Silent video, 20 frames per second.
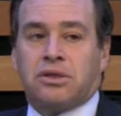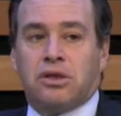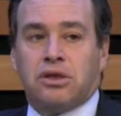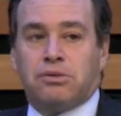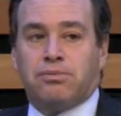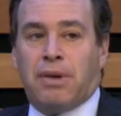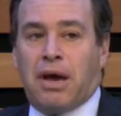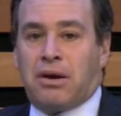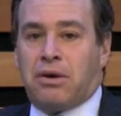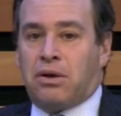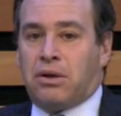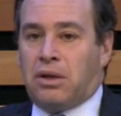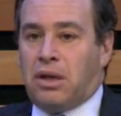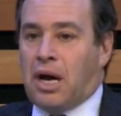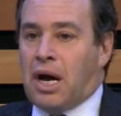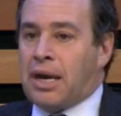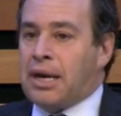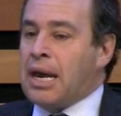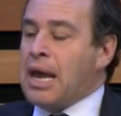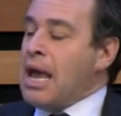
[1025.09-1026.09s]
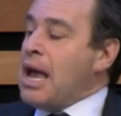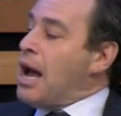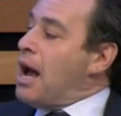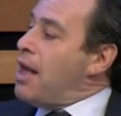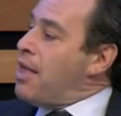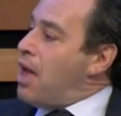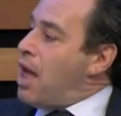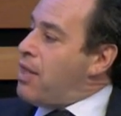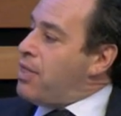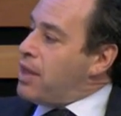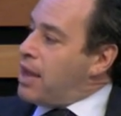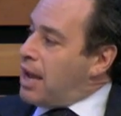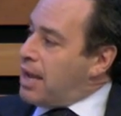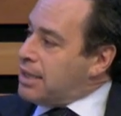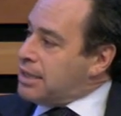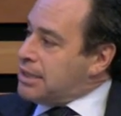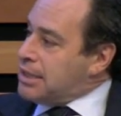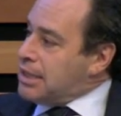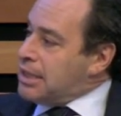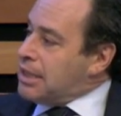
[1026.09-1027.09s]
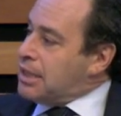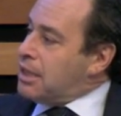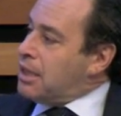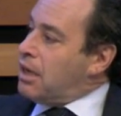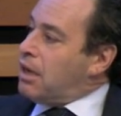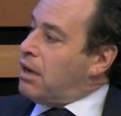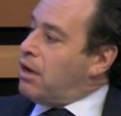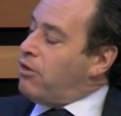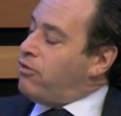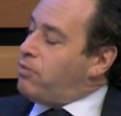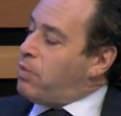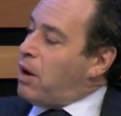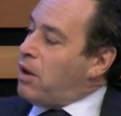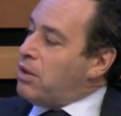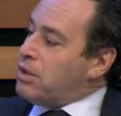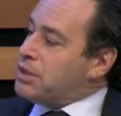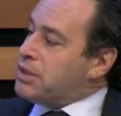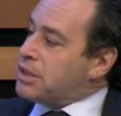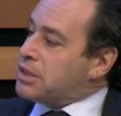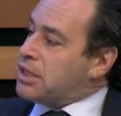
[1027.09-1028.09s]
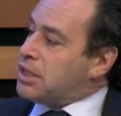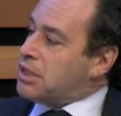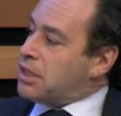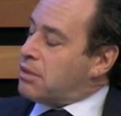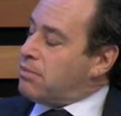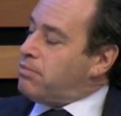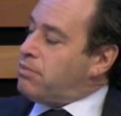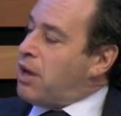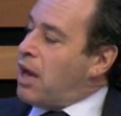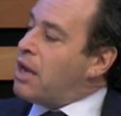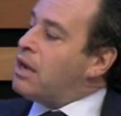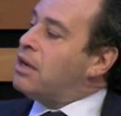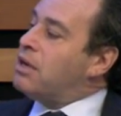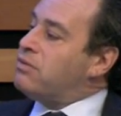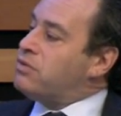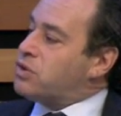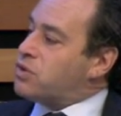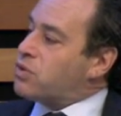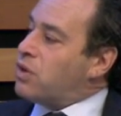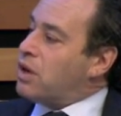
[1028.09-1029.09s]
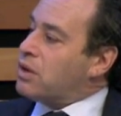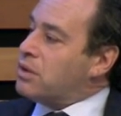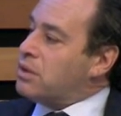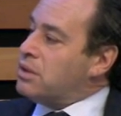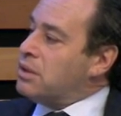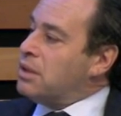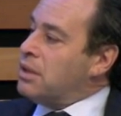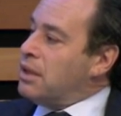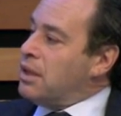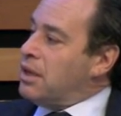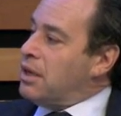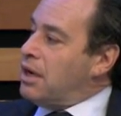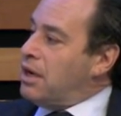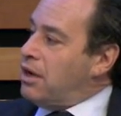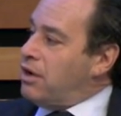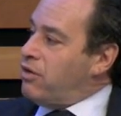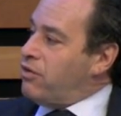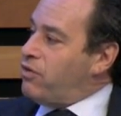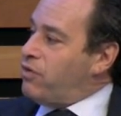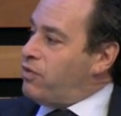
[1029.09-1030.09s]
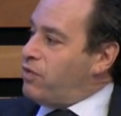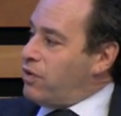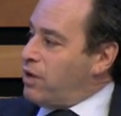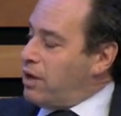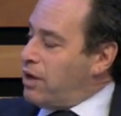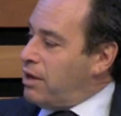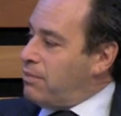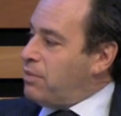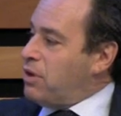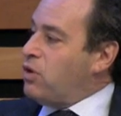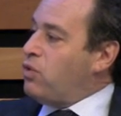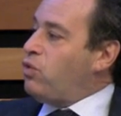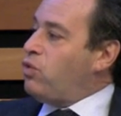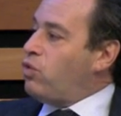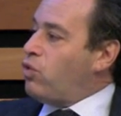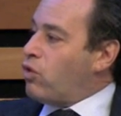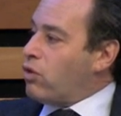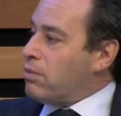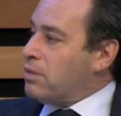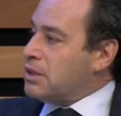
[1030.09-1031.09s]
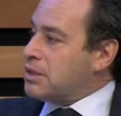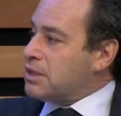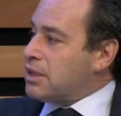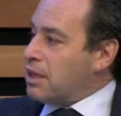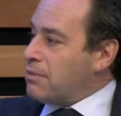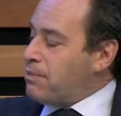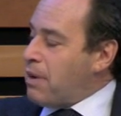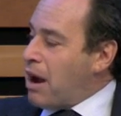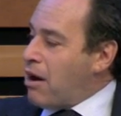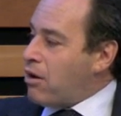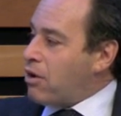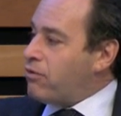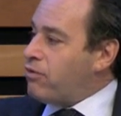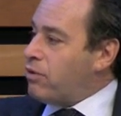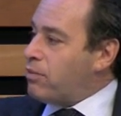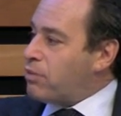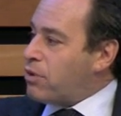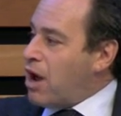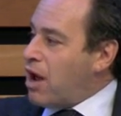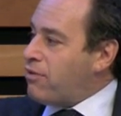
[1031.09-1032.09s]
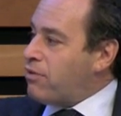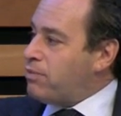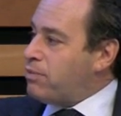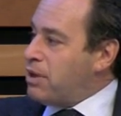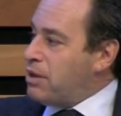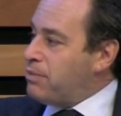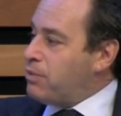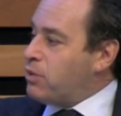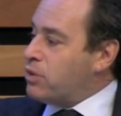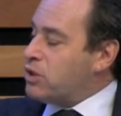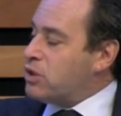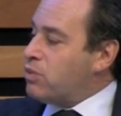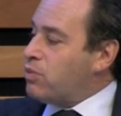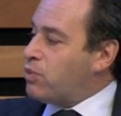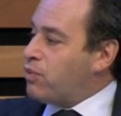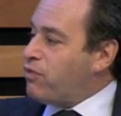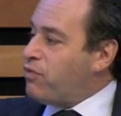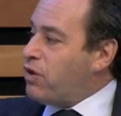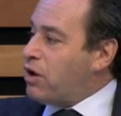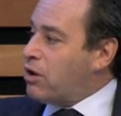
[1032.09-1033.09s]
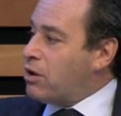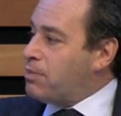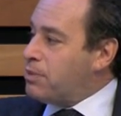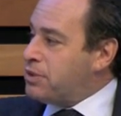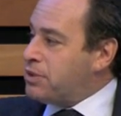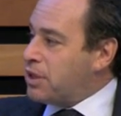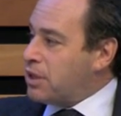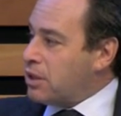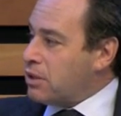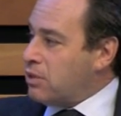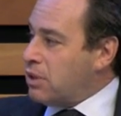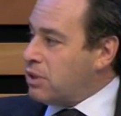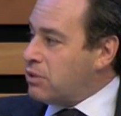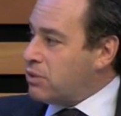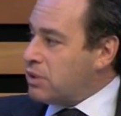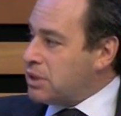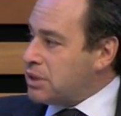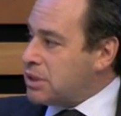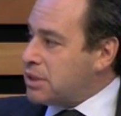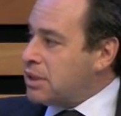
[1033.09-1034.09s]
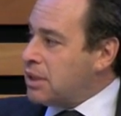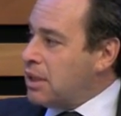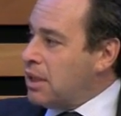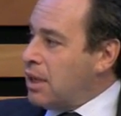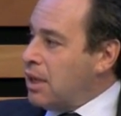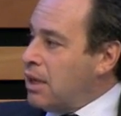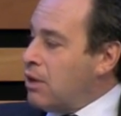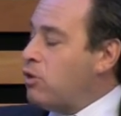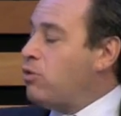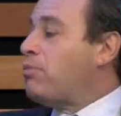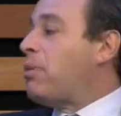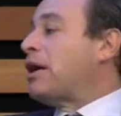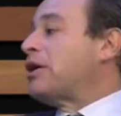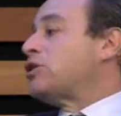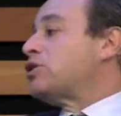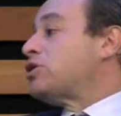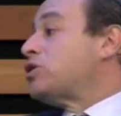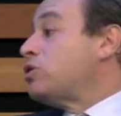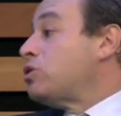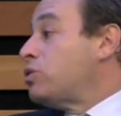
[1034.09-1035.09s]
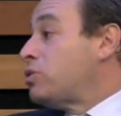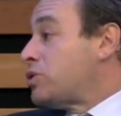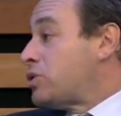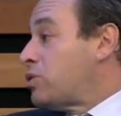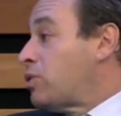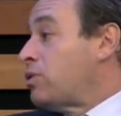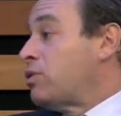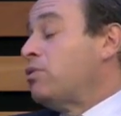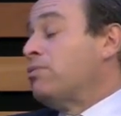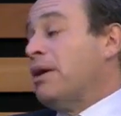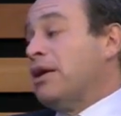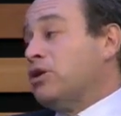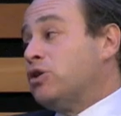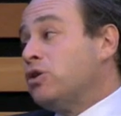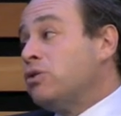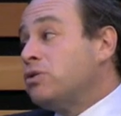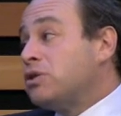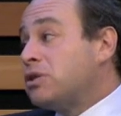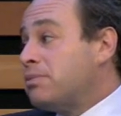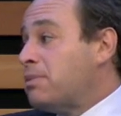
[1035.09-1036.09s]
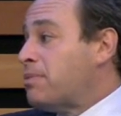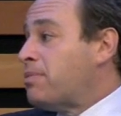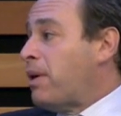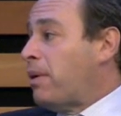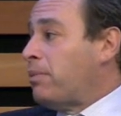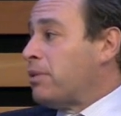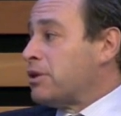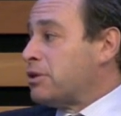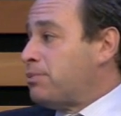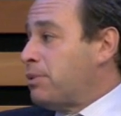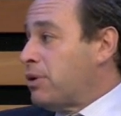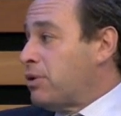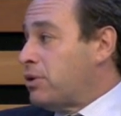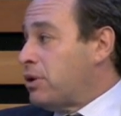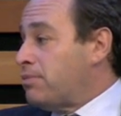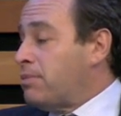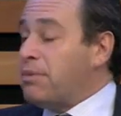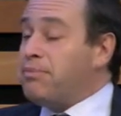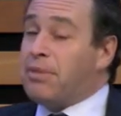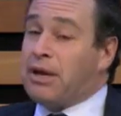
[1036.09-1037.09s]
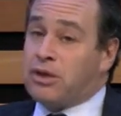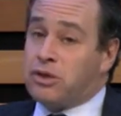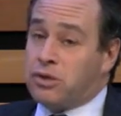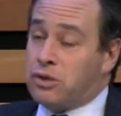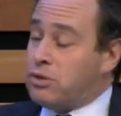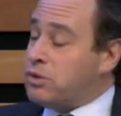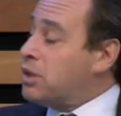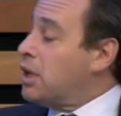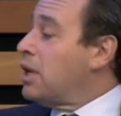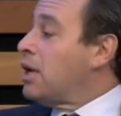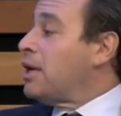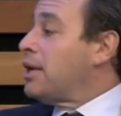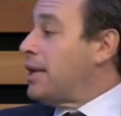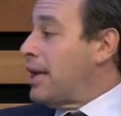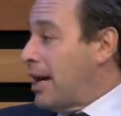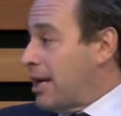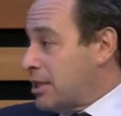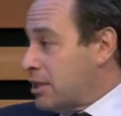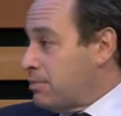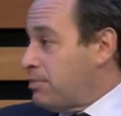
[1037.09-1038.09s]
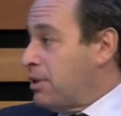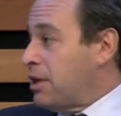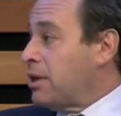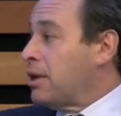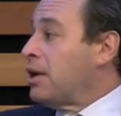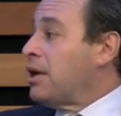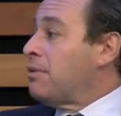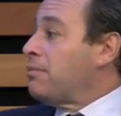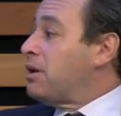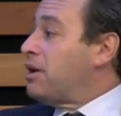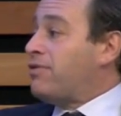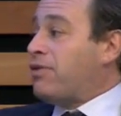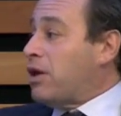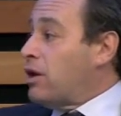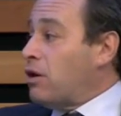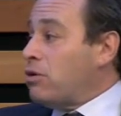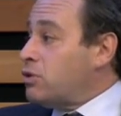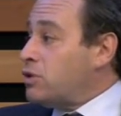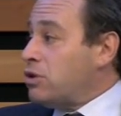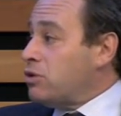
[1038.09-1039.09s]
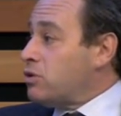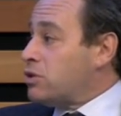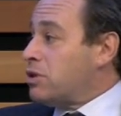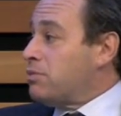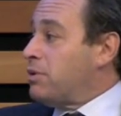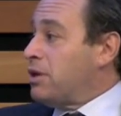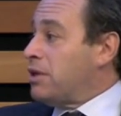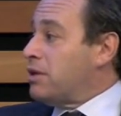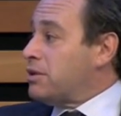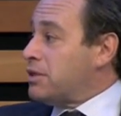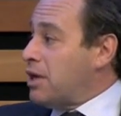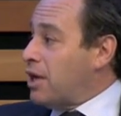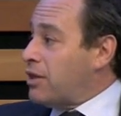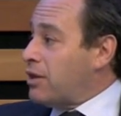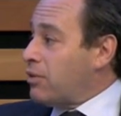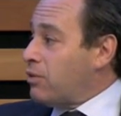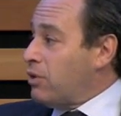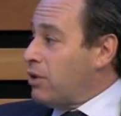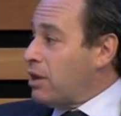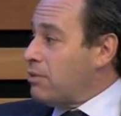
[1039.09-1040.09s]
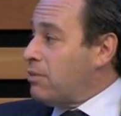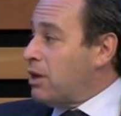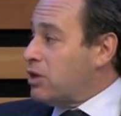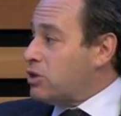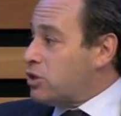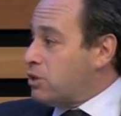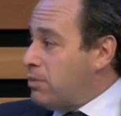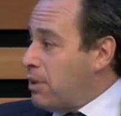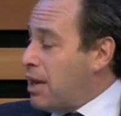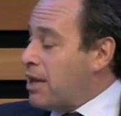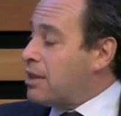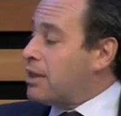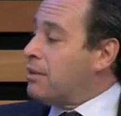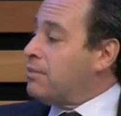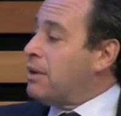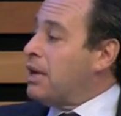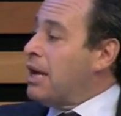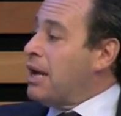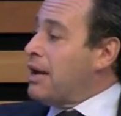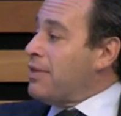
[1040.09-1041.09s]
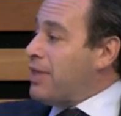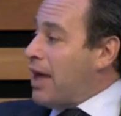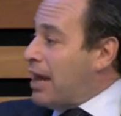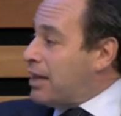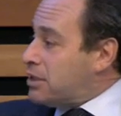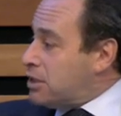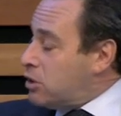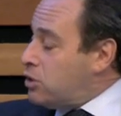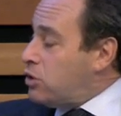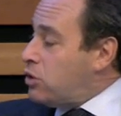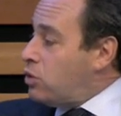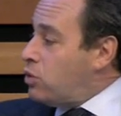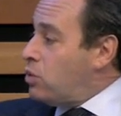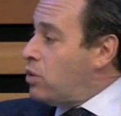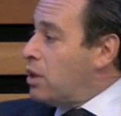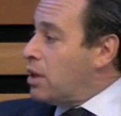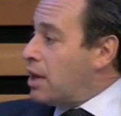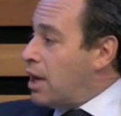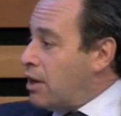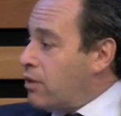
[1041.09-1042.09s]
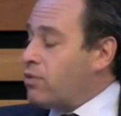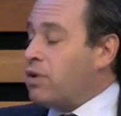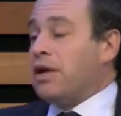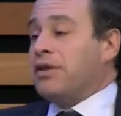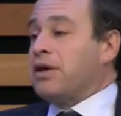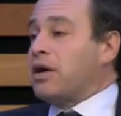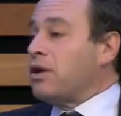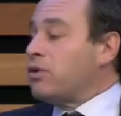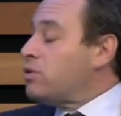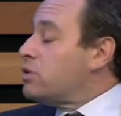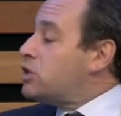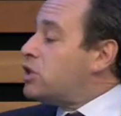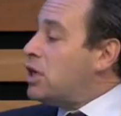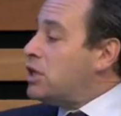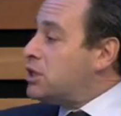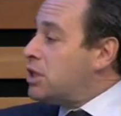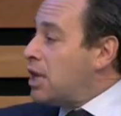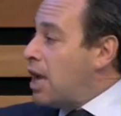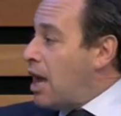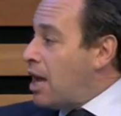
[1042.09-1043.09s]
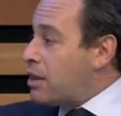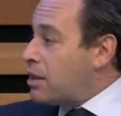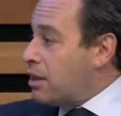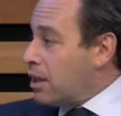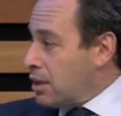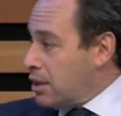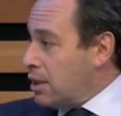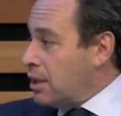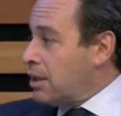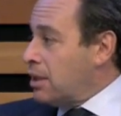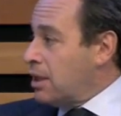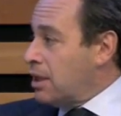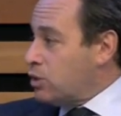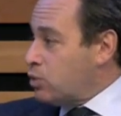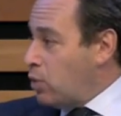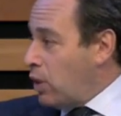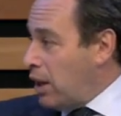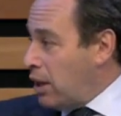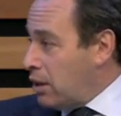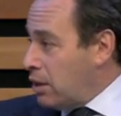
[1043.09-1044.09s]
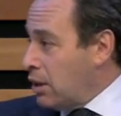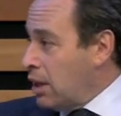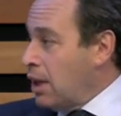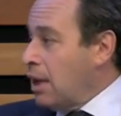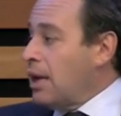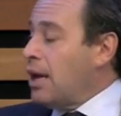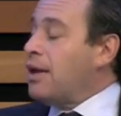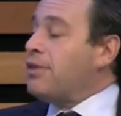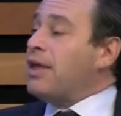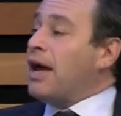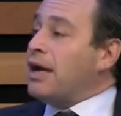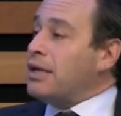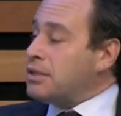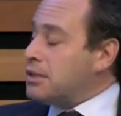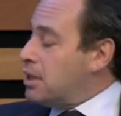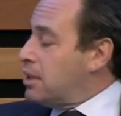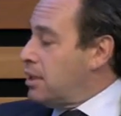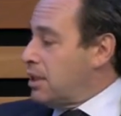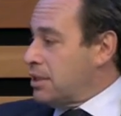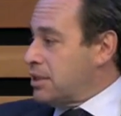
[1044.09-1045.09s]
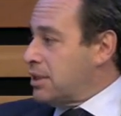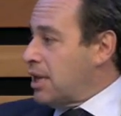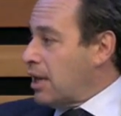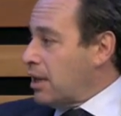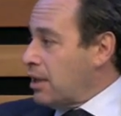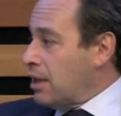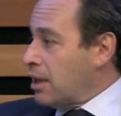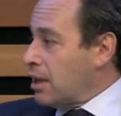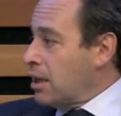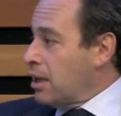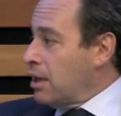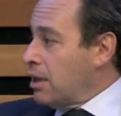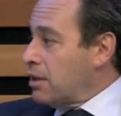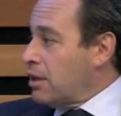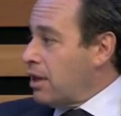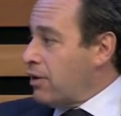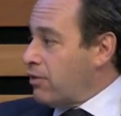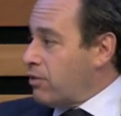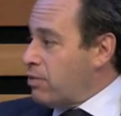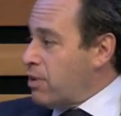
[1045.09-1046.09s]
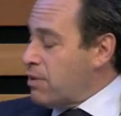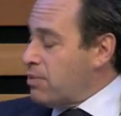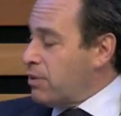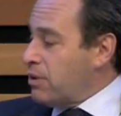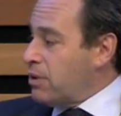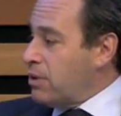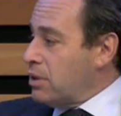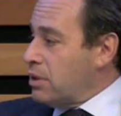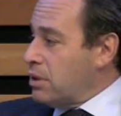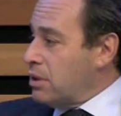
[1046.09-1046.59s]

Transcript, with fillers: Church mattered a lot. Uh, and the idea of politics as a competitive struggle of um, enormously powerful private people with very particular interests who might choose, who, who may choose to be public spirited, but may choose not to be. But if they don't choose to be, there's nothing really much to make them. That's a new country, and the country's changing ethnically as well. And that's an unsettling So, what,